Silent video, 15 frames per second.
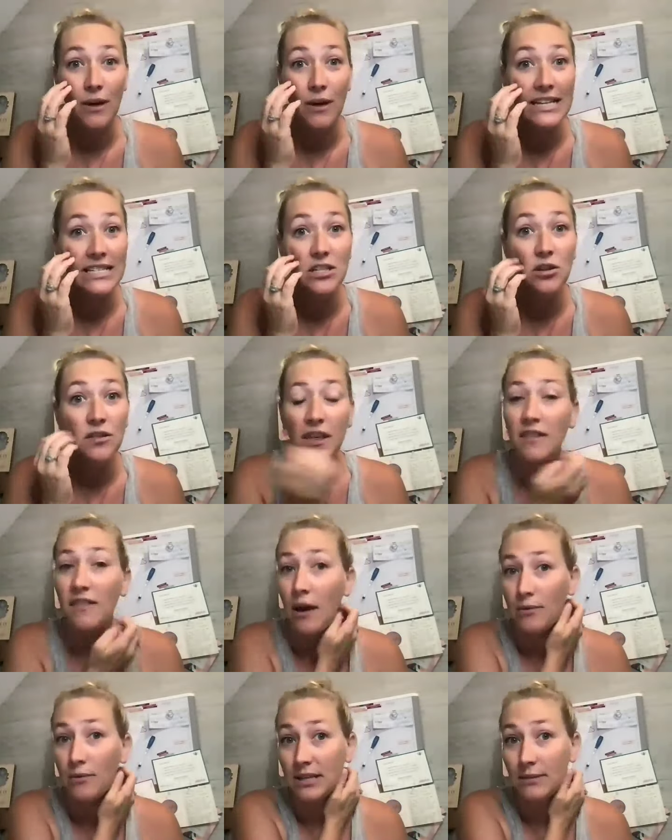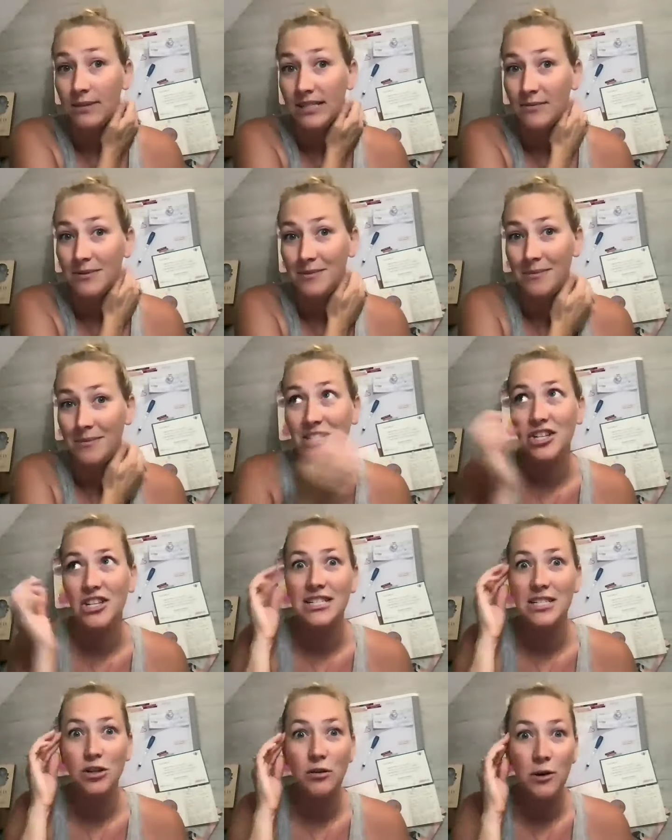And I still think that when somebody sends me a message, I
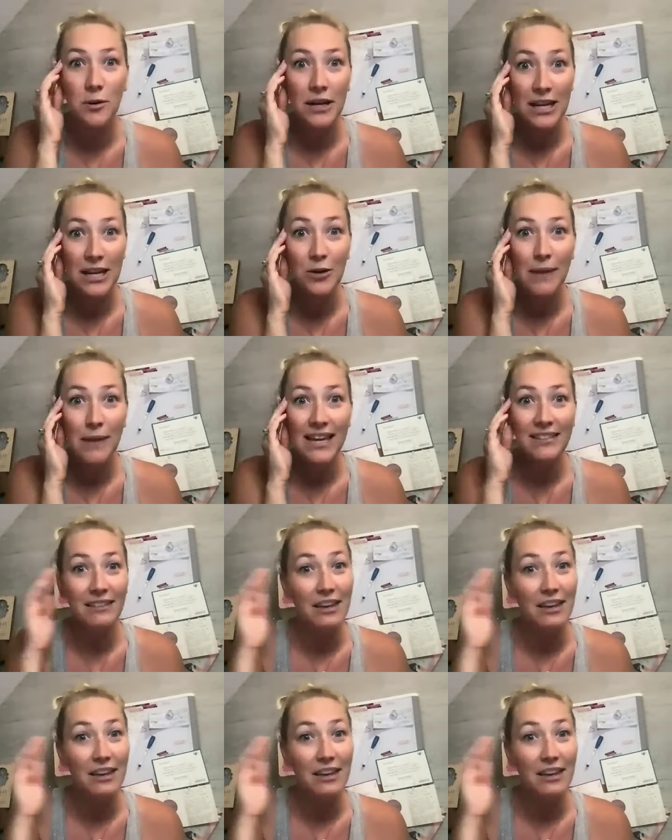still hear Megan,